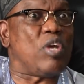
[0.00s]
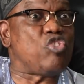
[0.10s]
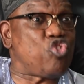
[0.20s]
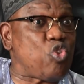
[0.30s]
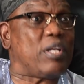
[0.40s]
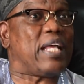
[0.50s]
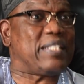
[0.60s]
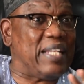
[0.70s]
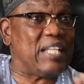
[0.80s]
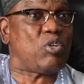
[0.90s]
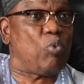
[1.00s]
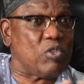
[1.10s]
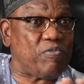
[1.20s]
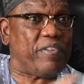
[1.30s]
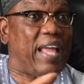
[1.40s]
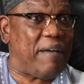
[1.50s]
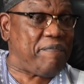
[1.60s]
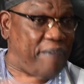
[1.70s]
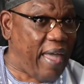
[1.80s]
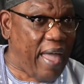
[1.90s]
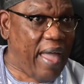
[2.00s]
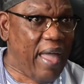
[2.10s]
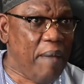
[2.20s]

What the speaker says: to ensure that the election was free and fair,